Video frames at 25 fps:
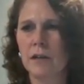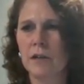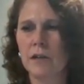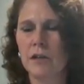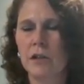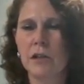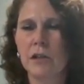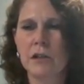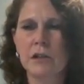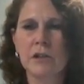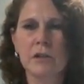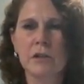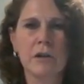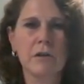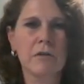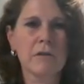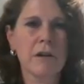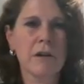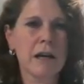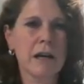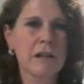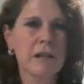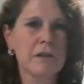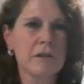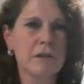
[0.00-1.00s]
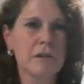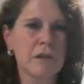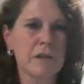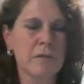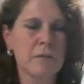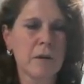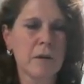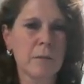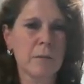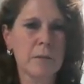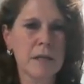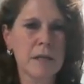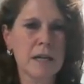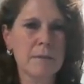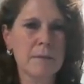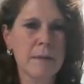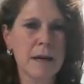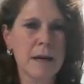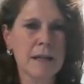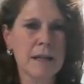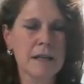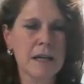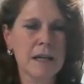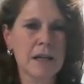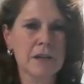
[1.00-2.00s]
You could do a gratitude and well-being
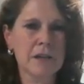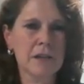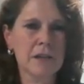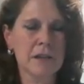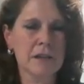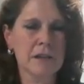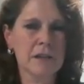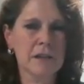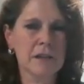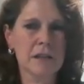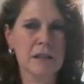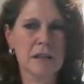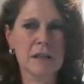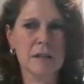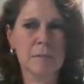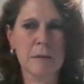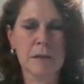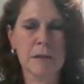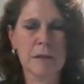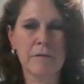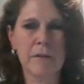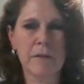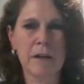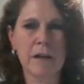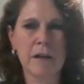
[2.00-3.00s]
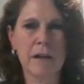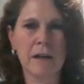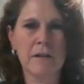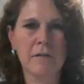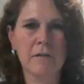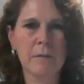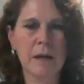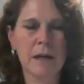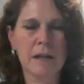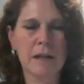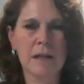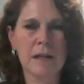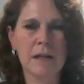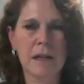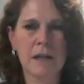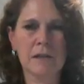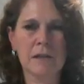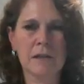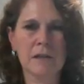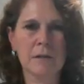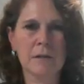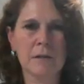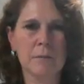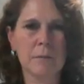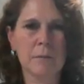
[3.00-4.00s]
meditation. This is a specific kind of
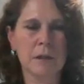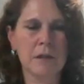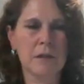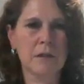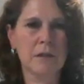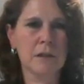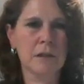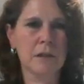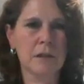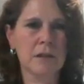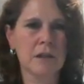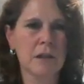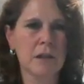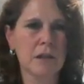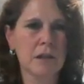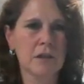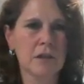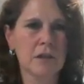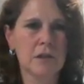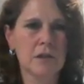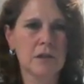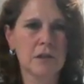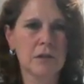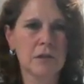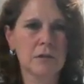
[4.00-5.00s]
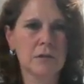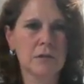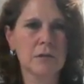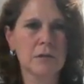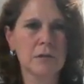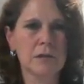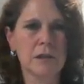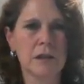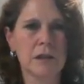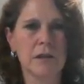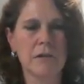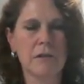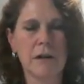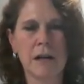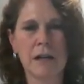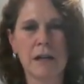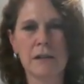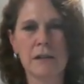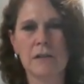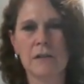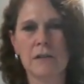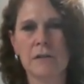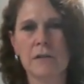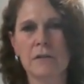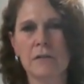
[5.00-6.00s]
meditation, but you could choose a
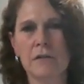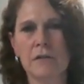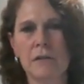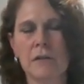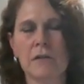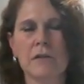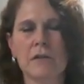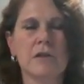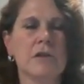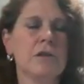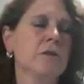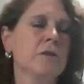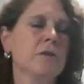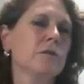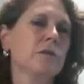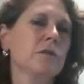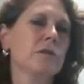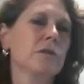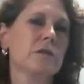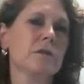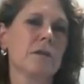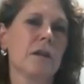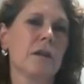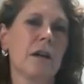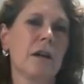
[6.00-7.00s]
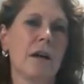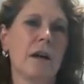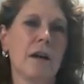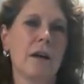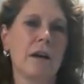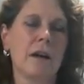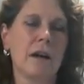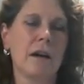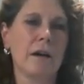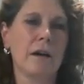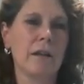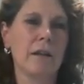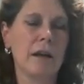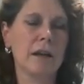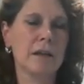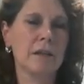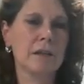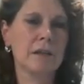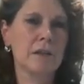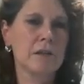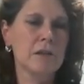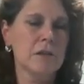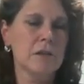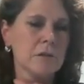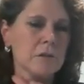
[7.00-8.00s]
gratitude or choose, I like
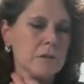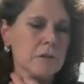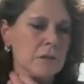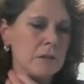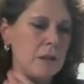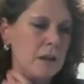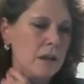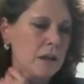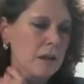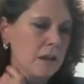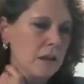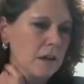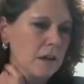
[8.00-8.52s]
to choose,